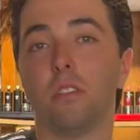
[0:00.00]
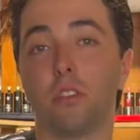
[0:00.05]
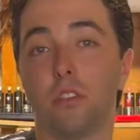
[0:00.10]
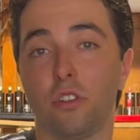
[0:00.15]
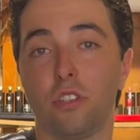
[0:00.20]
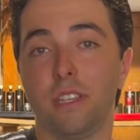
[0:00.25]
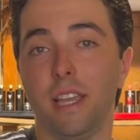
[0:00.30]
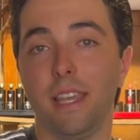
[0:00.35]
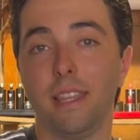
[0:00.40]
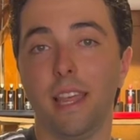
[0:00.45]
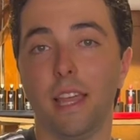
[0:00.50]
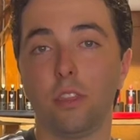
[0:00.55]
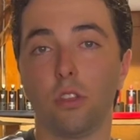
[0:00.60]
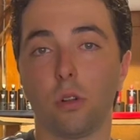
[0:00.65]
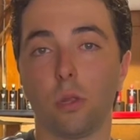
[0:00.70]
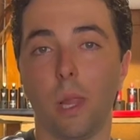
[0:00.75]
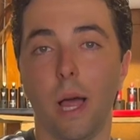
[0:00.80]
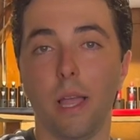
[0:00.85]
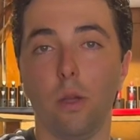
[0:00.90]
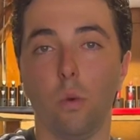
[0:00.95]
They're saying that
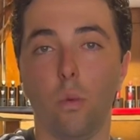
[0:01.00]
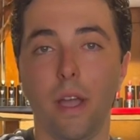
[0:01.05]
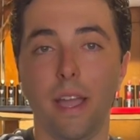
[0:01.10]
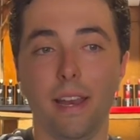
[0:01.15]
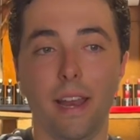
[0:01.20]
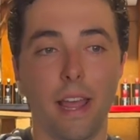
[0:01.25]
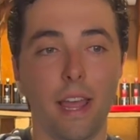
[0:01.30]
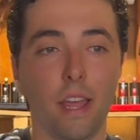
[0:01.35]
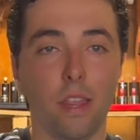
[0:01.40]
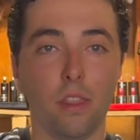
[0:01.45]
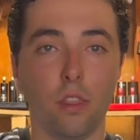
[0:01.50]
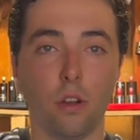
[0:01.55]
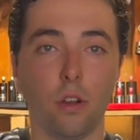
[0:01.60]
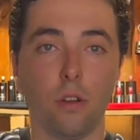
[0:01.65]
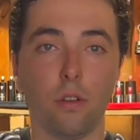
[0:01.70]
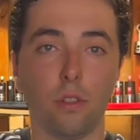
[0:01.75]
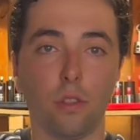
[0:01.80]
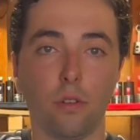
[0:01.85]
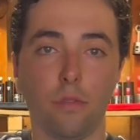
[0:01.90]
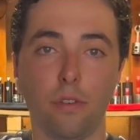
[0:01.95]
they're lightweight and
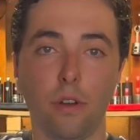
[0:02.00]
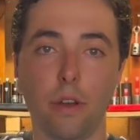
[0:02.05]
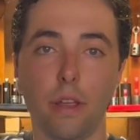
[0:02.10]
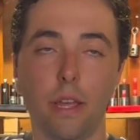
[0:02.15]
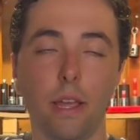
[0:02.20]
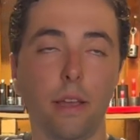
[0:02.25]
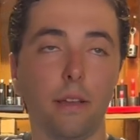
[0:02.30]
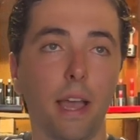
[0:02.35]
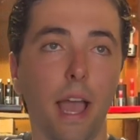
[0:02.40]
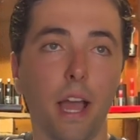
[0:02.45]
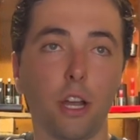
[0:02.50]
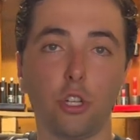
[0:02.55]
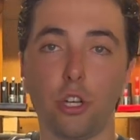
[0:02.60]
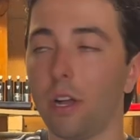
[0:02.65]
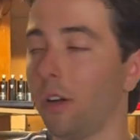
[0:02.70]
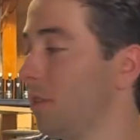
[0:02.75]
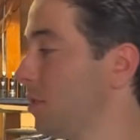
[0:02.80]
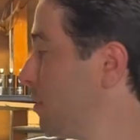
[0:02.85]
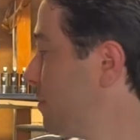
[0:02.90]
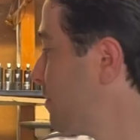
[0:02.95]
they're very
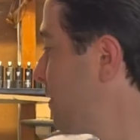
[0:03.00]
agile and they're